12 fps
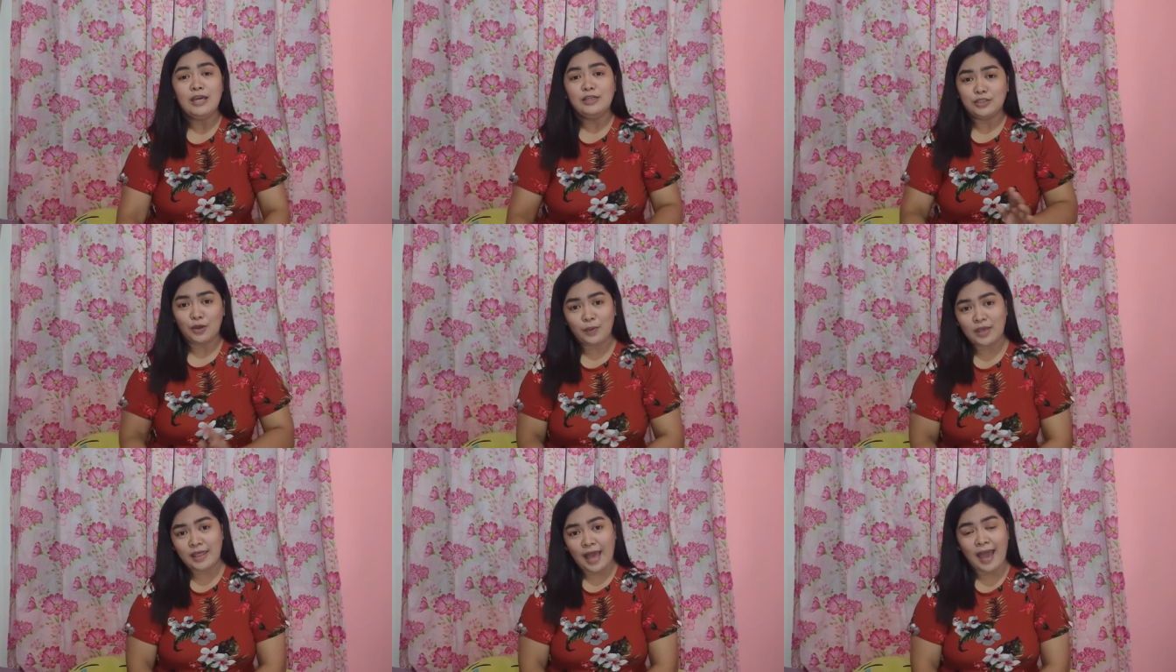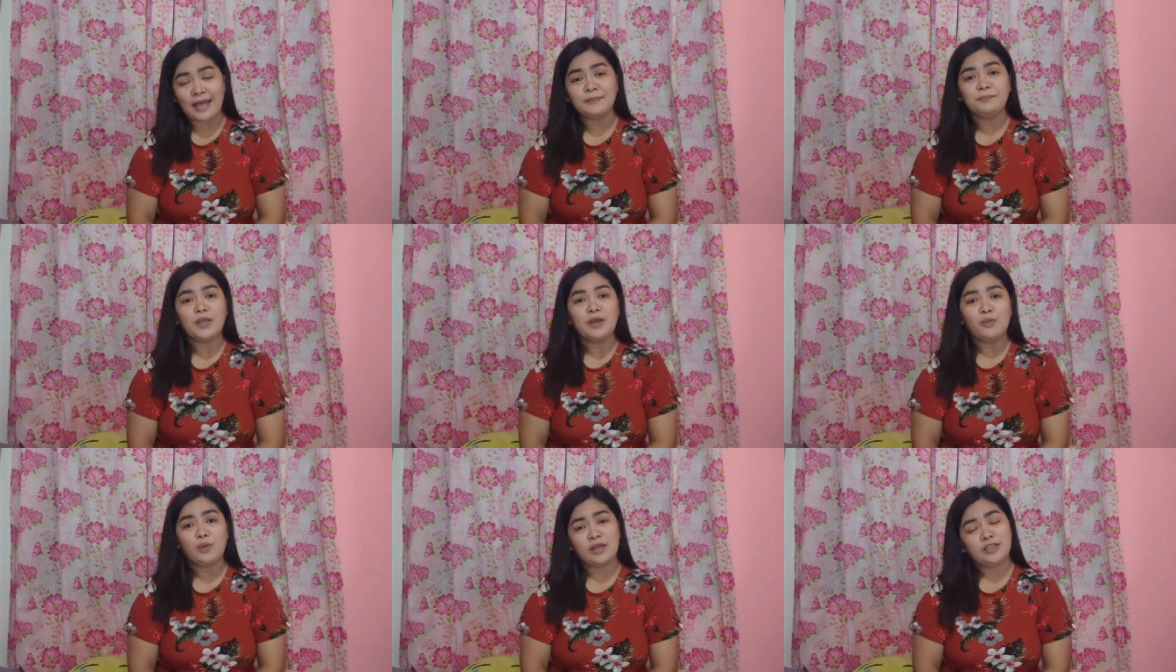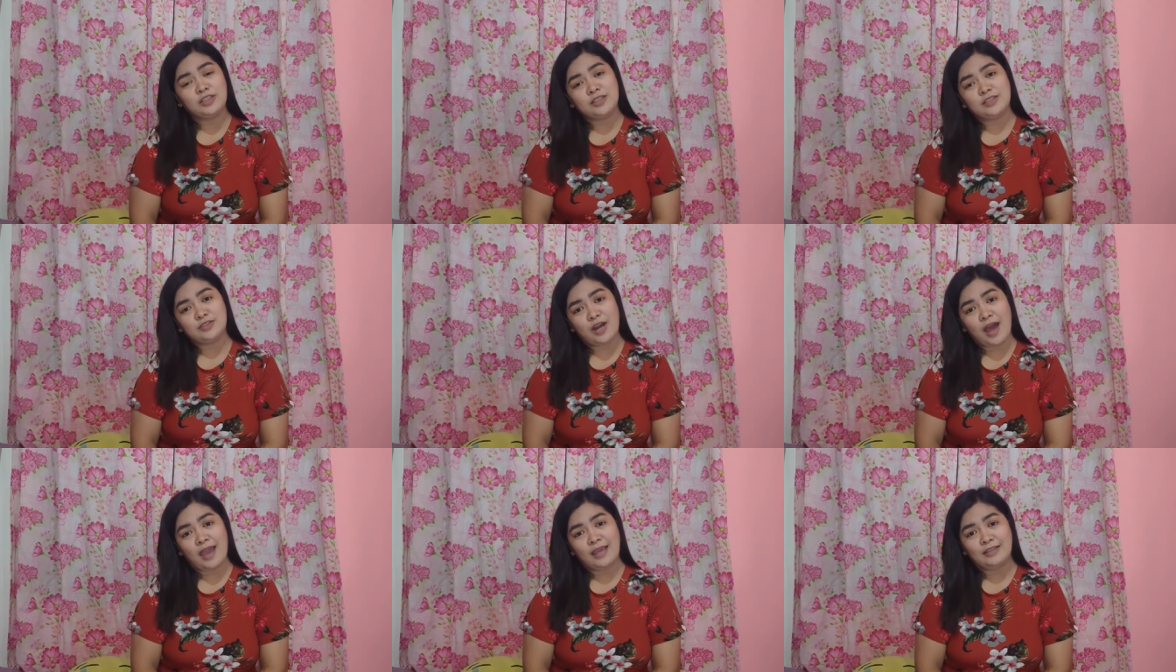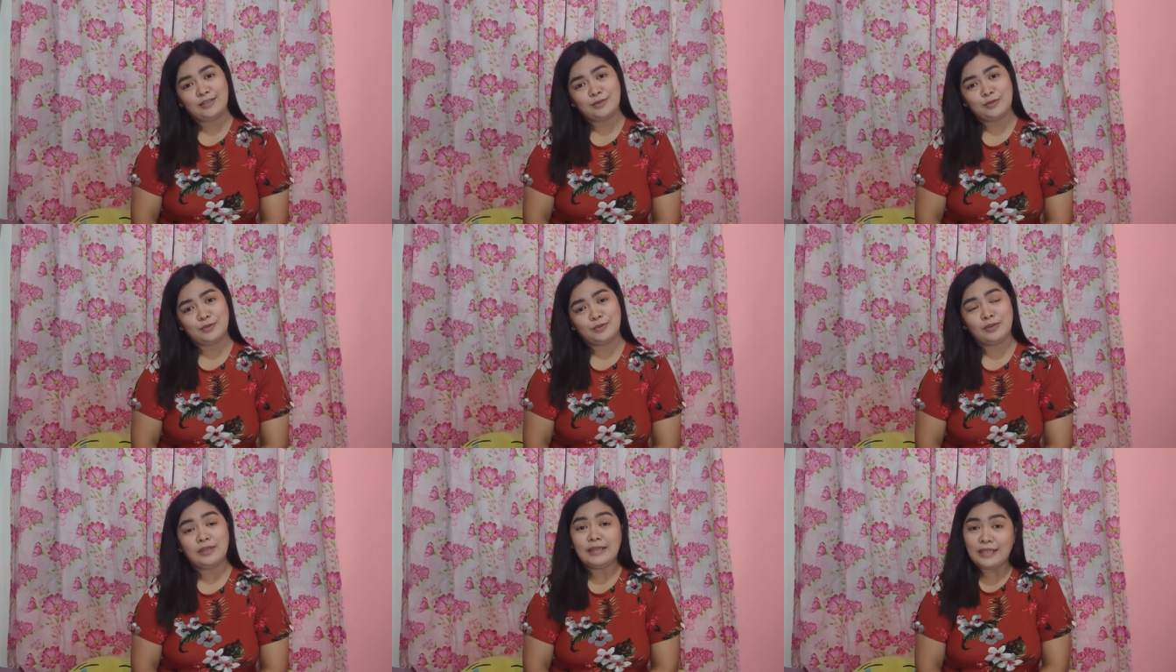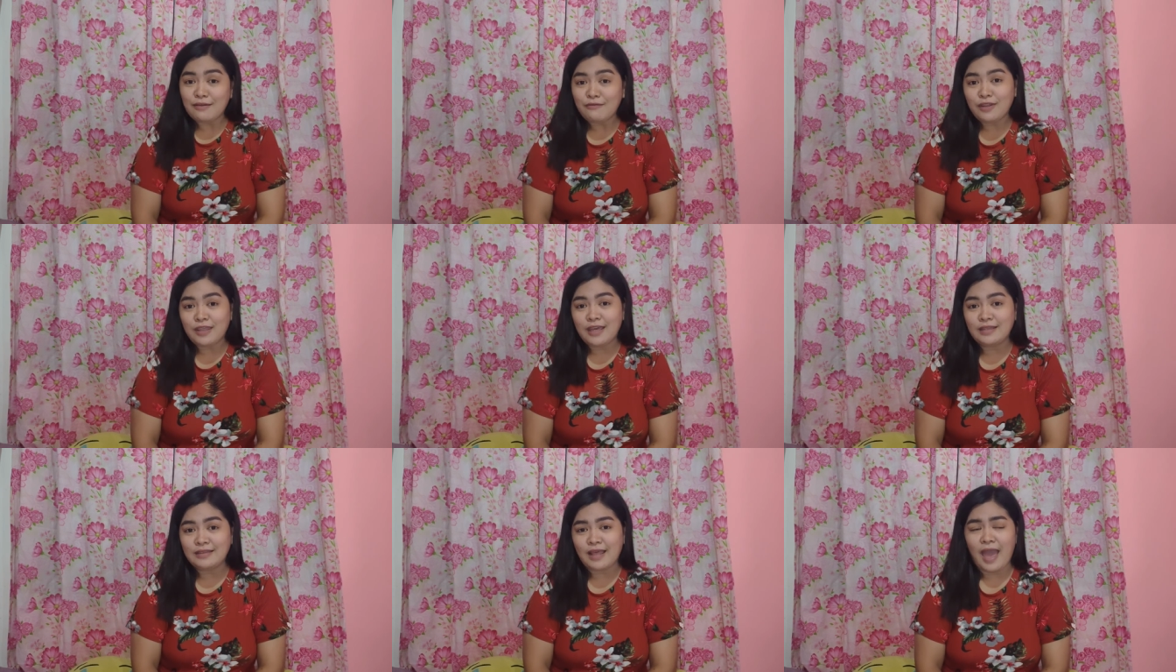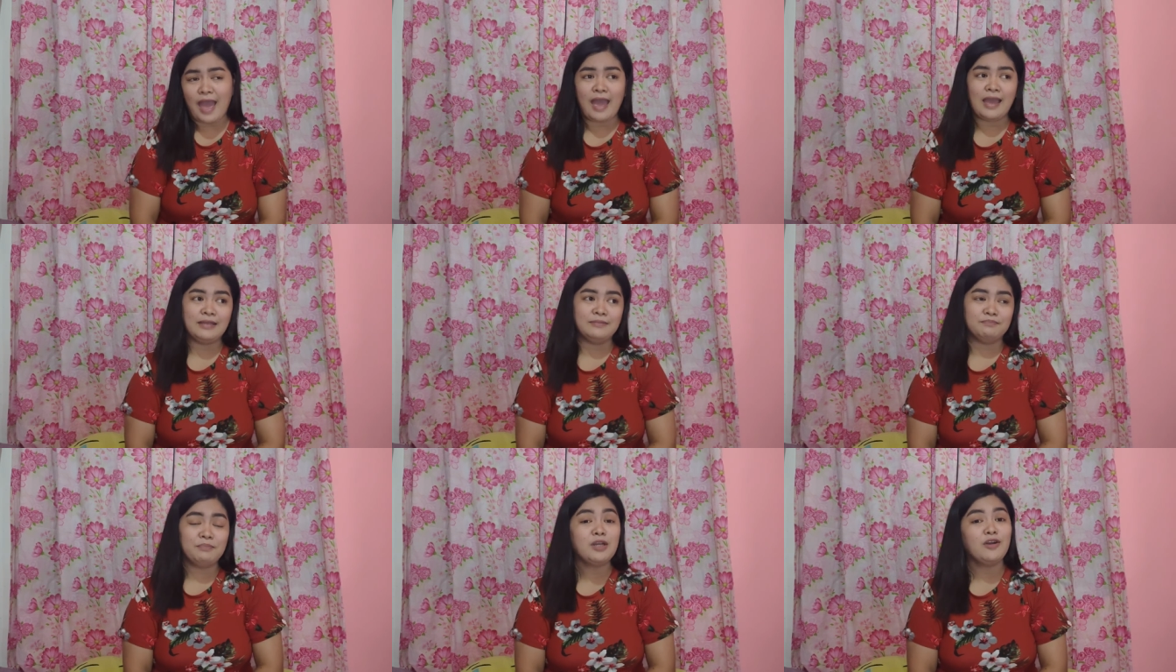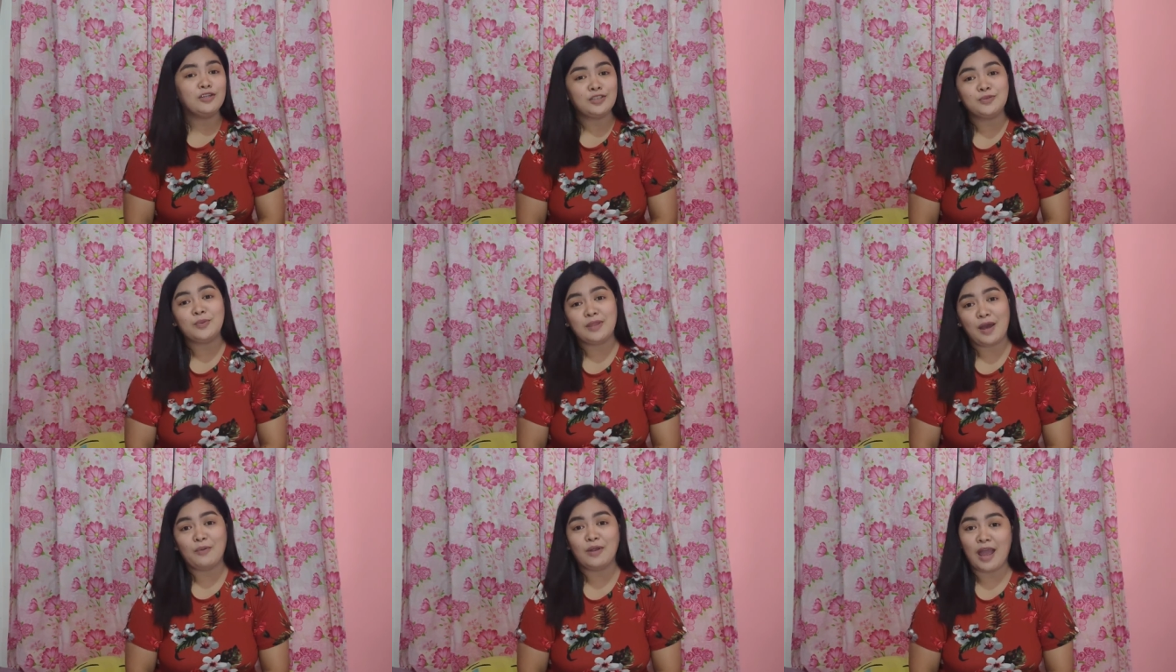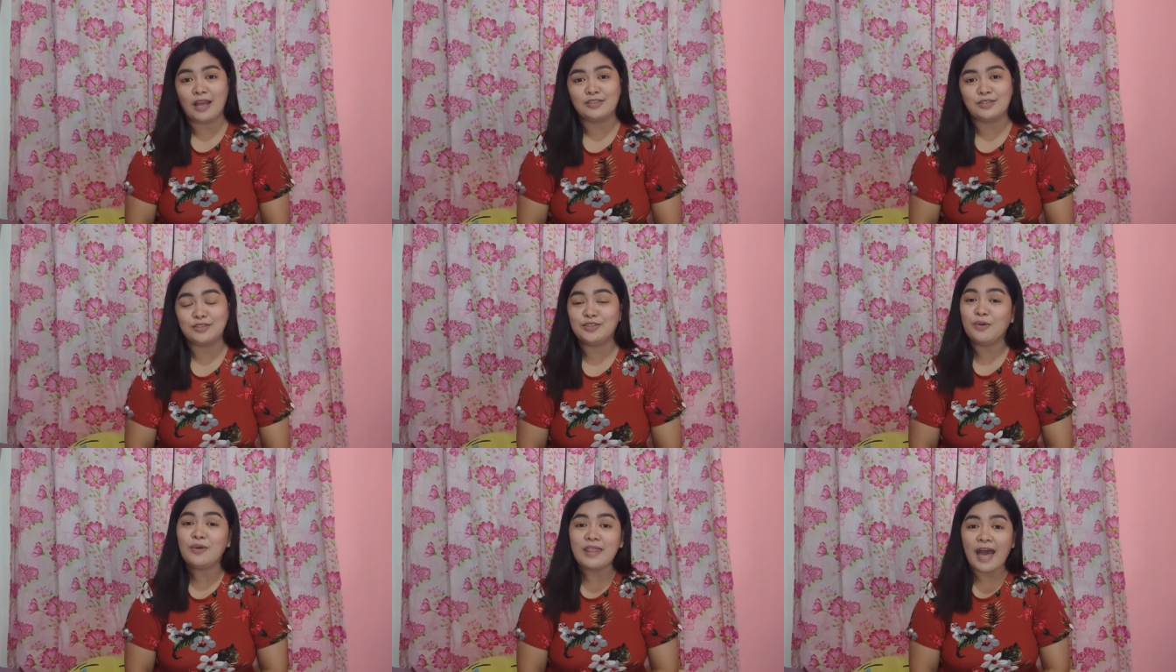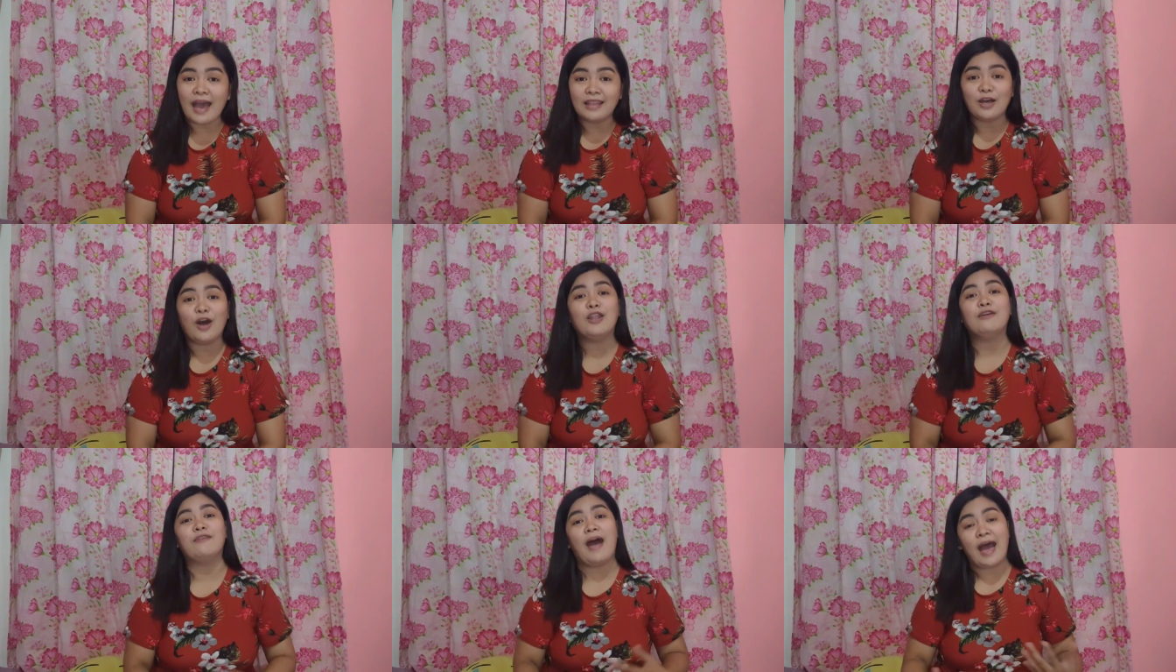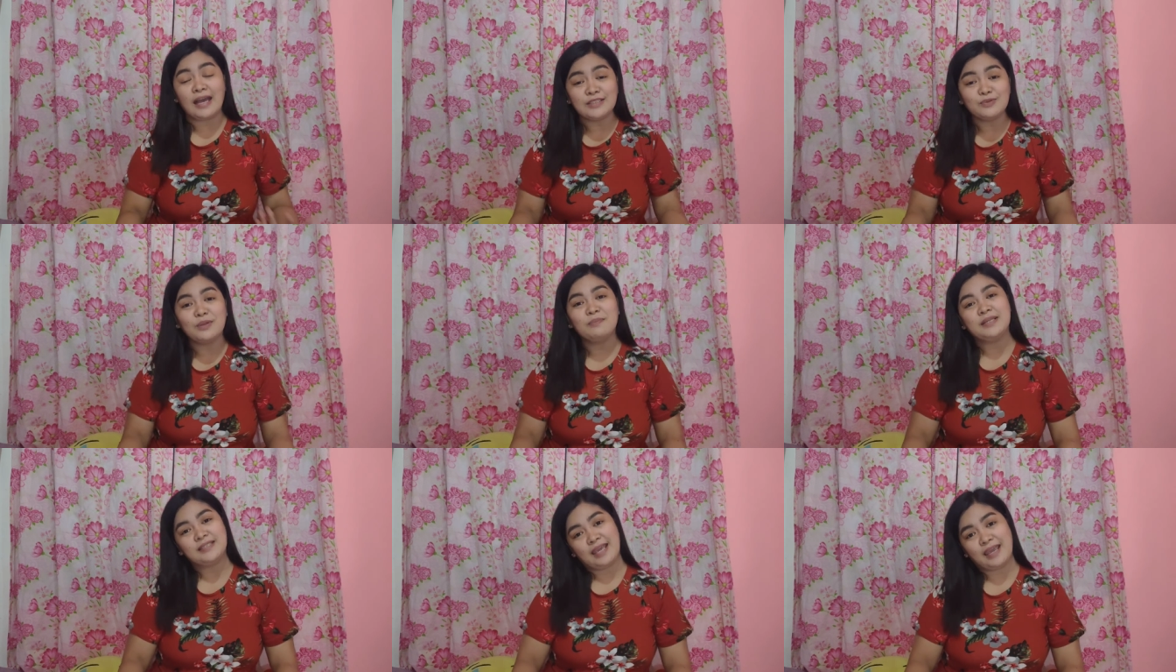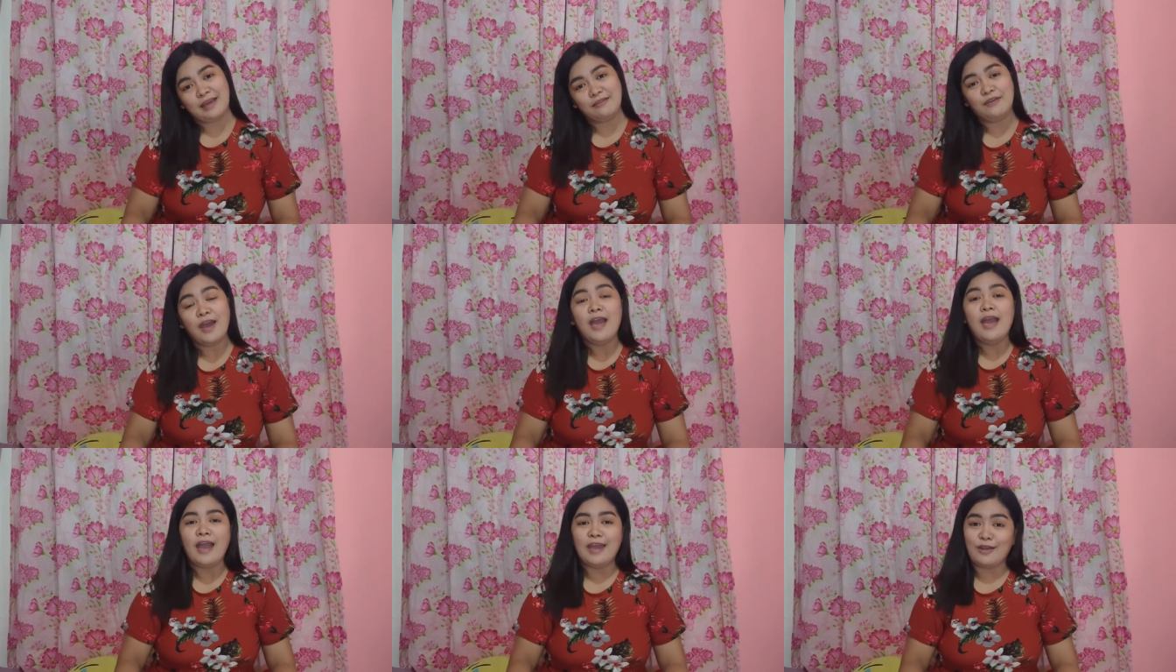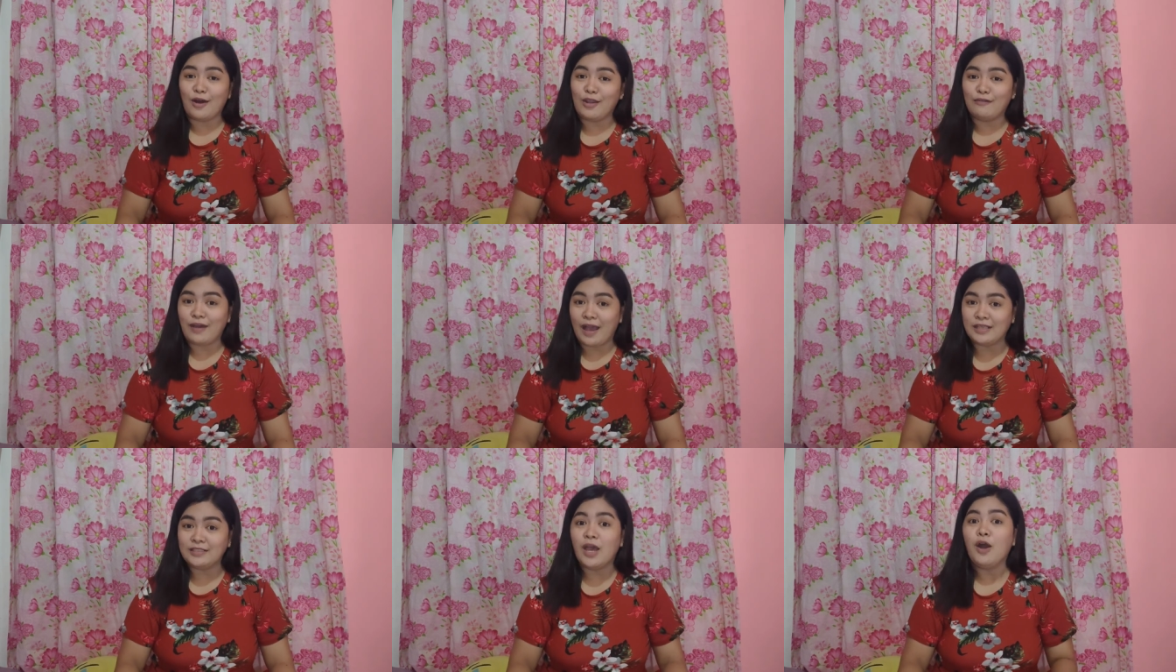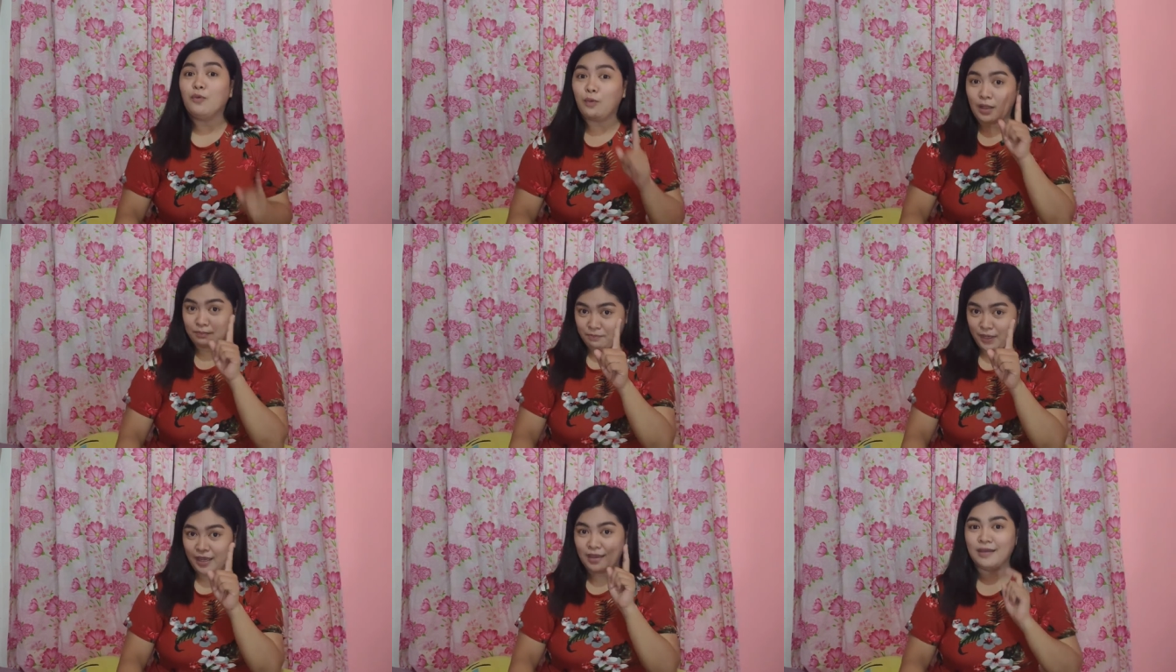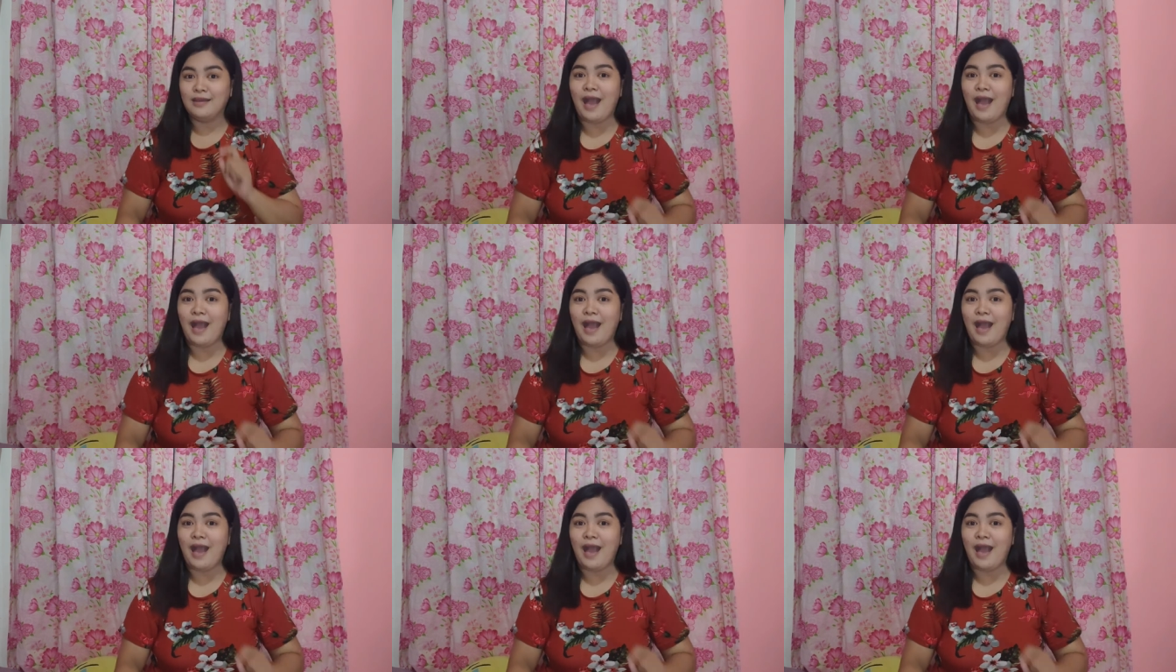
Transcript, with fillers: So with that, we just try to live with it and be cautious with our actions so that all of us will be safe and all of us will be